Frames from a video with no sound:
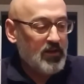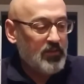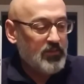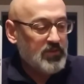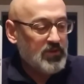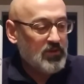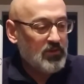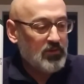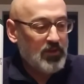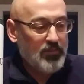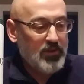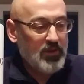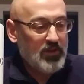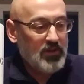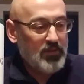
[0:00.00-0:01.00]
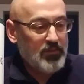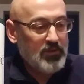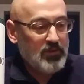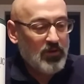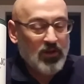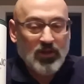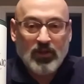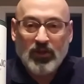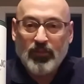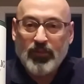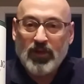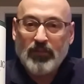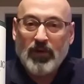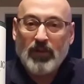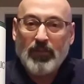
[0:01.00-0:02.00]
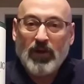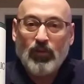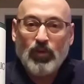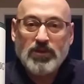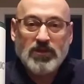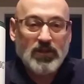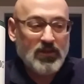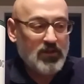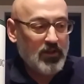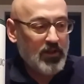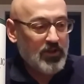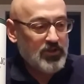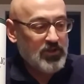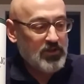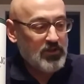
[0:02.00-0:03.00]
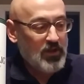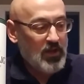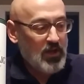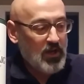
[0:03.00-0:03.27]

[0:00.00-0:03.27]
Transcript: So let me talk a little bit about my whiskey collection.